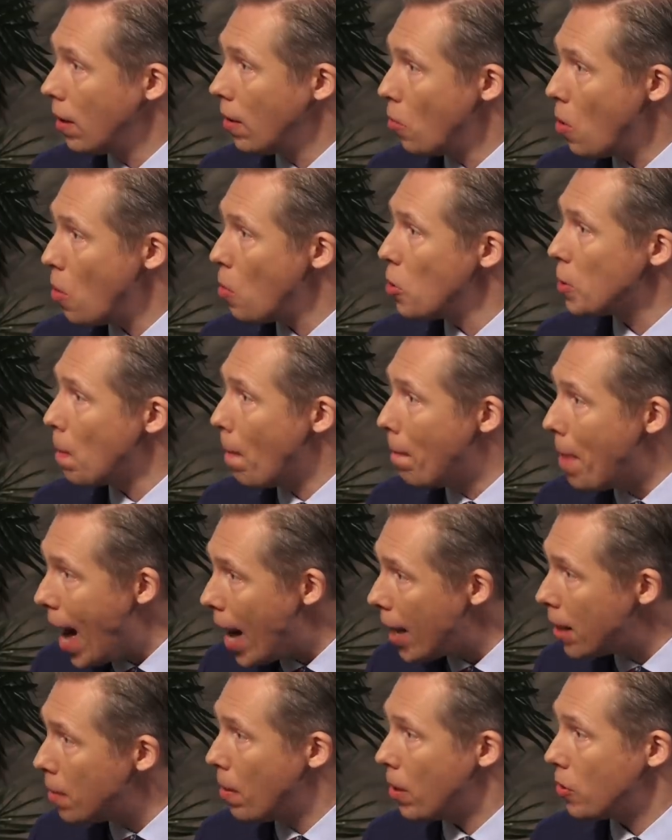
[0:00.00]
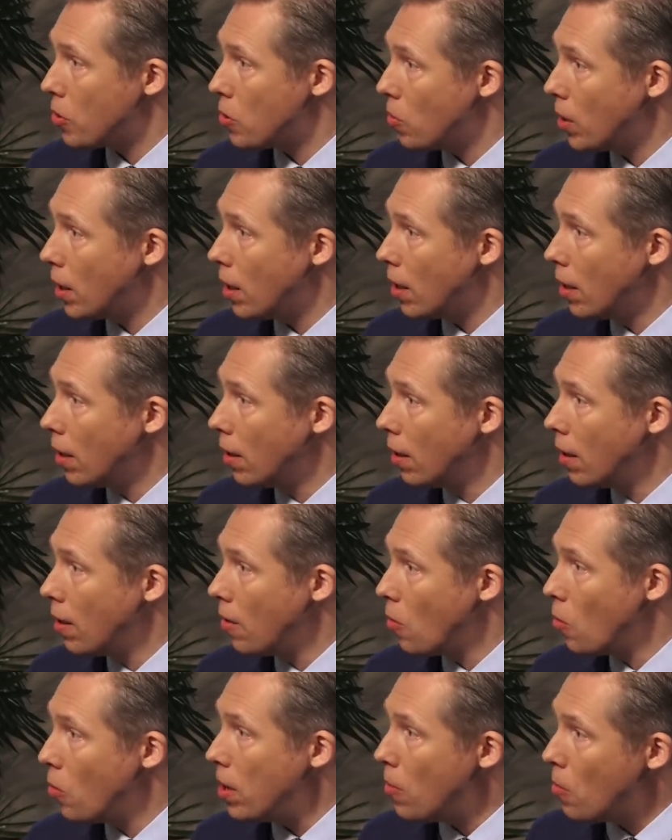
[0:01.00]
What was bad about Sweden,
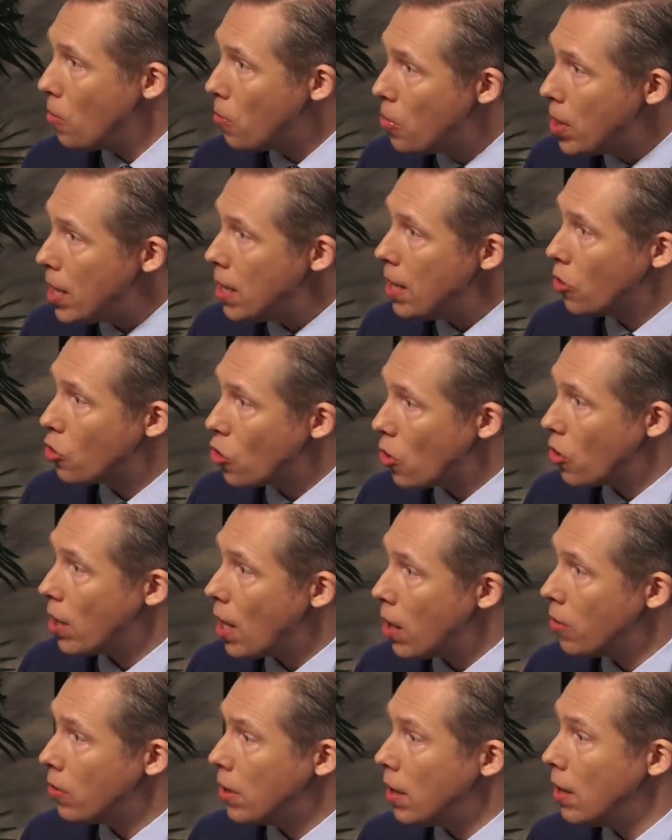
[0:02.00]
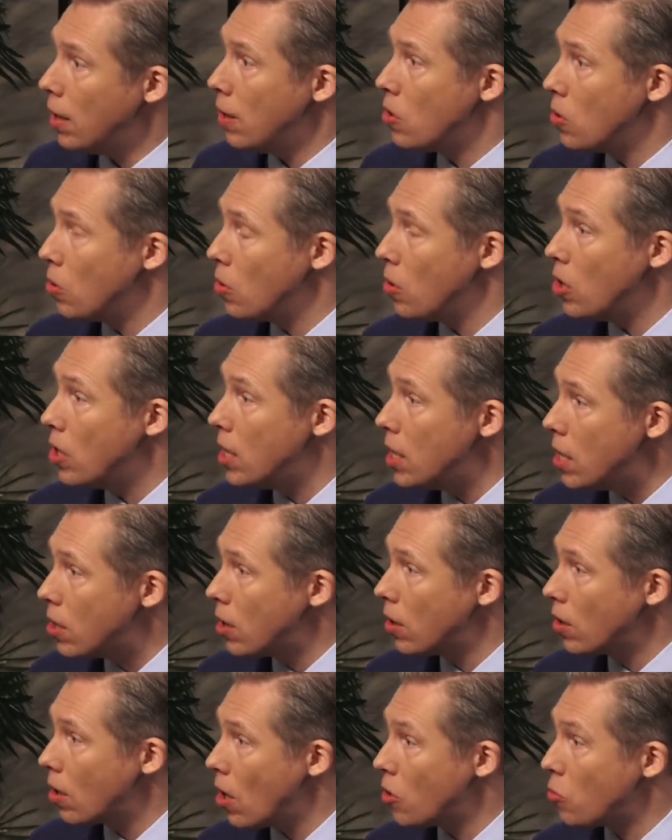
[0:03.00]
we, we turned out into a
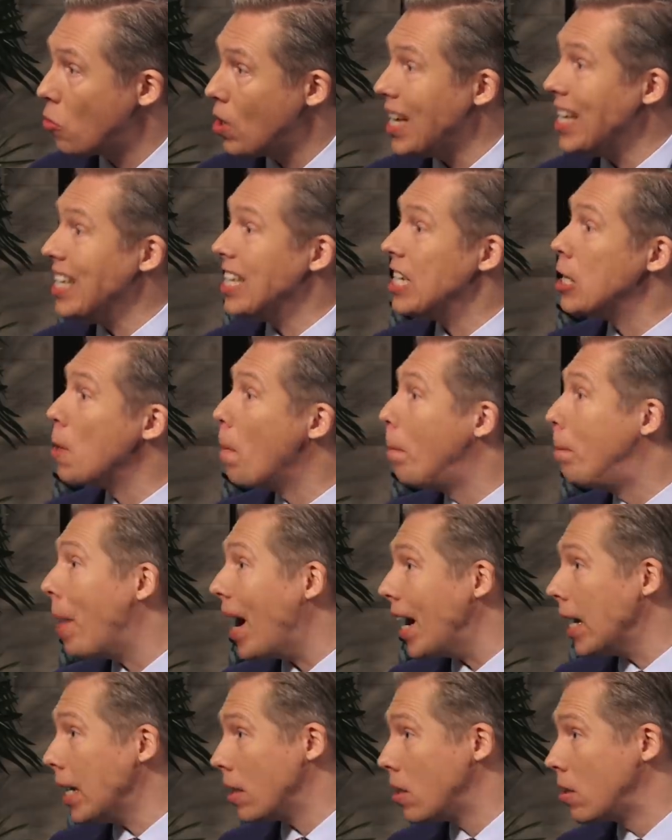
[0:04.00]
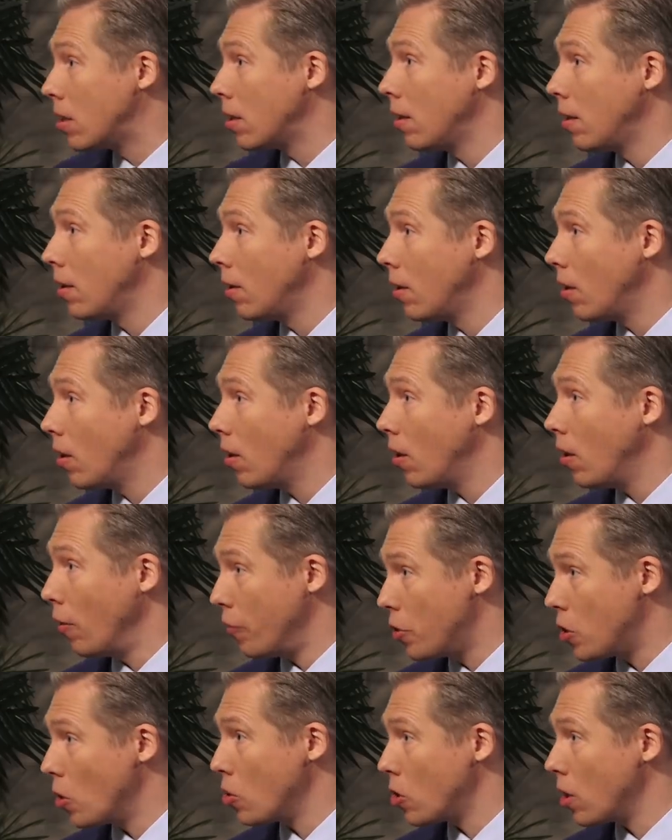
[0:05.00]
decent country in spite
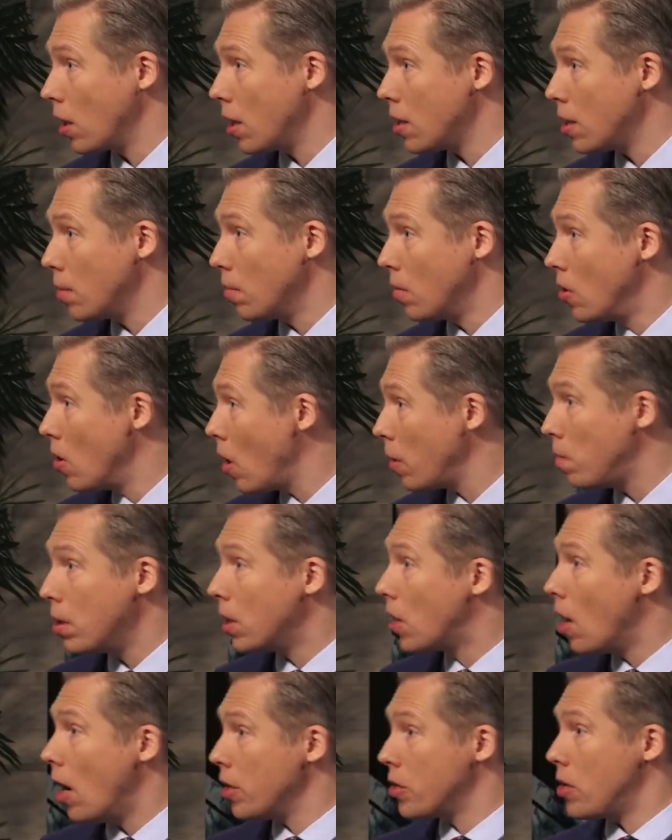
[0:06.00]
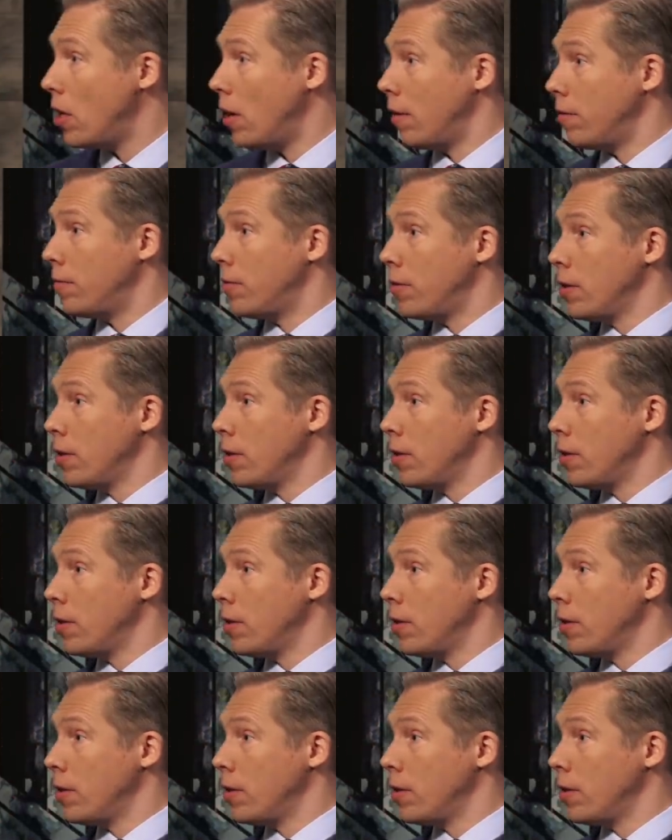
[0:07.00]
of socialism, not because of.